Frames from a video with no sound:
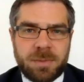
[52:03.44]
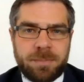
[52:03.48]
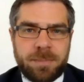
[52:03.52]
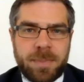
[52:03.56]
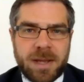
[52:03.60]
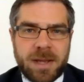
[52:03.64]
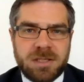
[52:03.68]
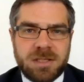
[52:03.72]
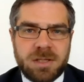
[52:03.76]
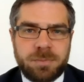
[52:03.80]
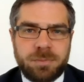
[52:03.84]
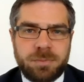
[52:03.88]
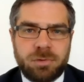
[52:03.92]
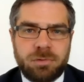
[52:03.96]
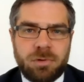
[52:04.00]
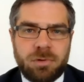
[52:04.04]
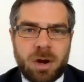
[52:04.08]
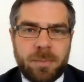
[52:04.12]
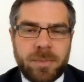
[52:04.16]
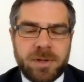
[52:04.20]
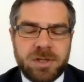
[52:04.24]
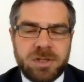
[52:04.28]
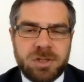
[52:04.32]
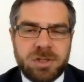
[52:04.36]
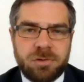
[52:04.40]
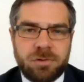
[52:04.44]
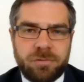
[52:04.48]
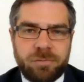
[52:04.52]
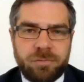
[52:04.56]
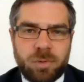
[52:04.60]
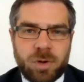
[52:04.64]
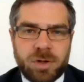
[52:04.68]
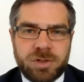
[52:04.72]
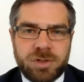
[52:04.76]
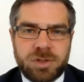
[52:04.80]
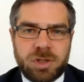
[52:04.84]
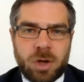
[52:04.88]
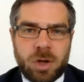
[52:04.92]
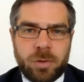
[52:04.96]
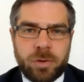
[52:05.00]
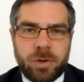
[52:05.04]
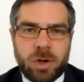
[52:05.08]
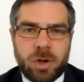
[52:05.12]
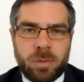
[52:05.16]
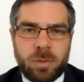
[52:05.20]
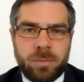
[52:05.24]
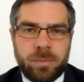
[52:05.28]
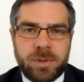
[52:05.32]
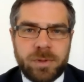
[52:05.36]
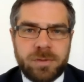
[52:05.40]
a better barometer of what's going
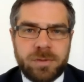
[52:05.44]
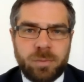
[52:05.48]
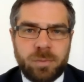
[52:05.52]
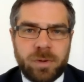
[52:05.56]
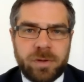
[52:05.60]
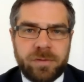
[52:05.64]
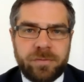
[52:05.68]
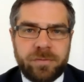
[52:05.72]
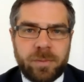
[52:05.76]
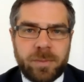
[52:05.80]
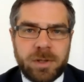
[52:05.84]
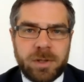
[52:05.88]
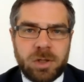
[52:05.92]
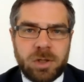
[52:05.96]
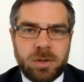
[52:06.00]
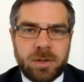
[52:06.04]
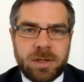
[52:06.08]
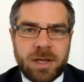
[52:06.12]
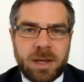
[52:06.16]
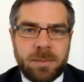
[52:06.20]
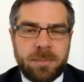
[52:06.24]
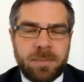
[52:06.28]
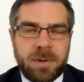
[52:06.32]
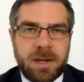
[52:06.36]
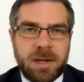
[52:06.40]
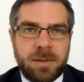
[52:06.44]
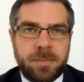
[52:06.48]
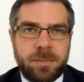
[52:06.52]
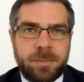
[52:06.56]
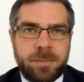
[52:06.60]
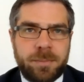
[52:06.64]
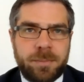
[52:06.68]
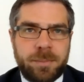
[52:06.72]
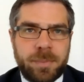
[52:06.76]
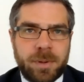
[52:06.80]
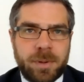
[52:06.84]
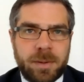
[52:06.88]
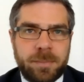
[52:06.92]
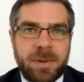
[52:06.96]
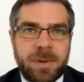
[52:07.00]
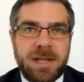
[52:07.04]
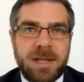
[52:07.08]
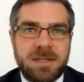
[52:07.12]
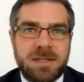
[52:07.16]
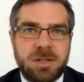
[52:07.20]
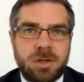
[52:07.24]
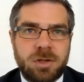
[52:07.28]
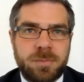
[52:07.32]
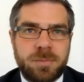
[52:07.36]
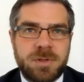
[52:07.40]
on with, with from a UK pol-
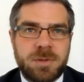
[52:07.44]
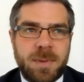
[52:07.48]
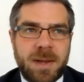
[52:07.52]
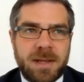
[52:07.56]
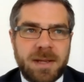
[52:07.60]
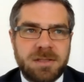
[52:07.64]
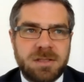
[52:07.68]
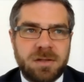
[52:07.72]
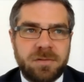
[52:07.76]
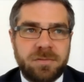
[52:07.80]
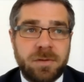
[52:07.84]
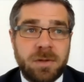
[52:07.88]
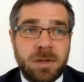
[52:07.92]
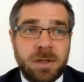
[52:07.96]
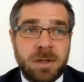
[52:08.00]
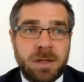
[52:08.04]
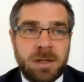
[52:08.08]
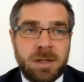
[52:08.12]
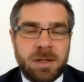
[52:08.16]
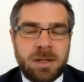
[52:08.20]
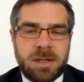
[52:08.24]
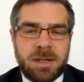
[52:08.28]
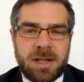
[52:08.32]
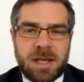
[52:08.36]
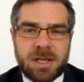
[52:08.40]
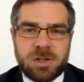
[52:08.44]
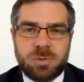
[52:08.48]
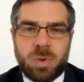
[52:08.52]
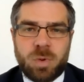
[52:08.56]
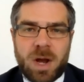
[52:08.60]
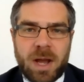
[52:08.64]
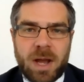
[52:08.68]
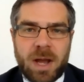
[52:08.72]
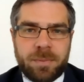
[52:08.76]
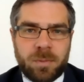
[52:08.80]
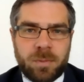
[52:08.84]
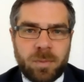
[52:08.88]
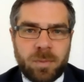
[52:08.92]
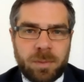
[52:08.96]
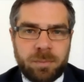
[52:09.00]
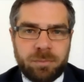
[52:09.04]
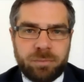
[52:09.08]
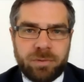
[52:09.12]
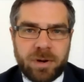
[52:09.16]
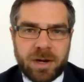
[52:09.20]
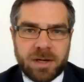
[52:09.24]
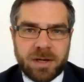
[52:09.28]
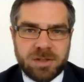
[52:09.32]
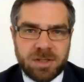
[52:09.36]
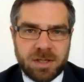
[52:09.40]
political perspective. That's what happened when
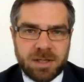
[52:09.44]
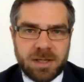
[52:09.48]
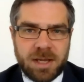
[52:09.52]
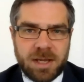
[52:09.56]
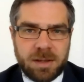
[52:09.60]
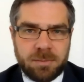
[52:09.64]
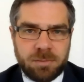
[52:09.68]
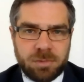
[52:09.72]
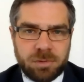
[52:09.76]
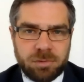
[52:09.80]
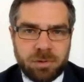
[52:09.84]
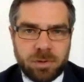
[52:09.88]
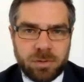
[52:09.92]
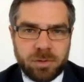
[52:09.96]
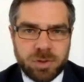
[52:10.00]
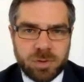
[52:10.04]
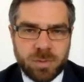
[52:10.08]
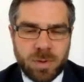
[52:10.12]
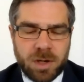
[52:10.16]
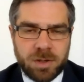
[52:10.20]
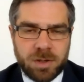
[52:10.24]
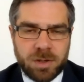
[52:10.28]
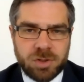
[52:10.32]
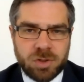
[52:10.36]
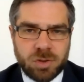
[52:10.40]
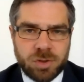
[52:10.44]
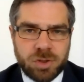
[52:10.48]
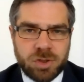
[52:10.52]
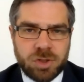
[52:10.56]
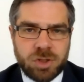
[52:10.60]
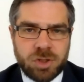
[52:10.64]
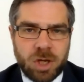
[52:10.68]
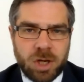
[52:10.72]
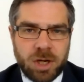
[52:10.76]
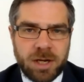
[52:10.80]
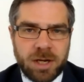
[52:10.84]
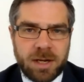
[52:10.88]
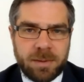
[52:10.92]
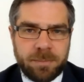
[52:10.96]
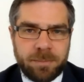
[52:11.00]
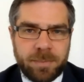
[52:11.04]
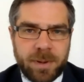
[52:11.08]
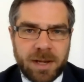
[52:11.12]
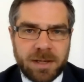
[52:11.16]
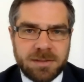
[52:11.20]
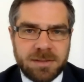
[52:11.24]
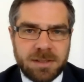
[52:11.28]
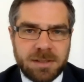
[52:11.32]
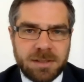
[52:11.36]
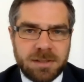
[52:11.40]
Brexit came through as well. You saw Sterling
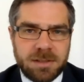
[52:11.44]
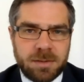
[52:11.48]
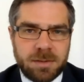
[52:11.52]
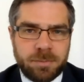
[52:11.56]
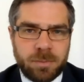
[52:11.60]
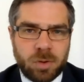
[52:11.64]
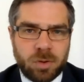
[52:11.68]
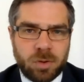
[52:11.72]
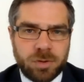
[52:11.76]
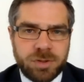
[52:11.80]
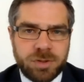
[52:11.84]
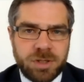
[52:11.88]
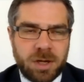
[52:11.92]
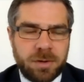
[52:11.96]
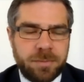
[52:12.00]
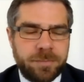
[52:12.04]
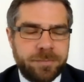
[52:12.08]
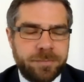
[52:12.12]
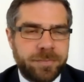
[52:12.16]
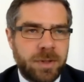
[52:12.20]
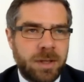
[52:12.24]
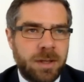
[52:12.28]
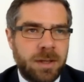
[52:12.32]
impacted more so.